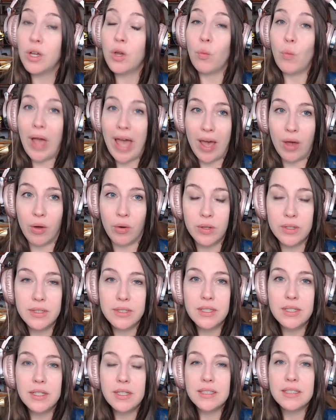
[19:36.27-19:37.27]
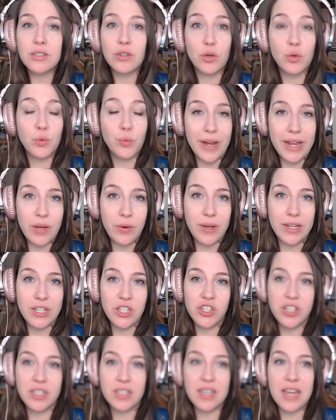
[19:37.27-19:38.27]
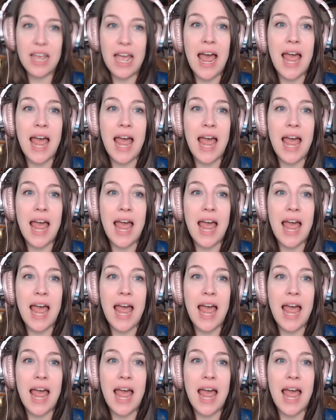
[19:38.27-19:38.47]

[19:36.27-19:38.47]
Wow. It's a great question.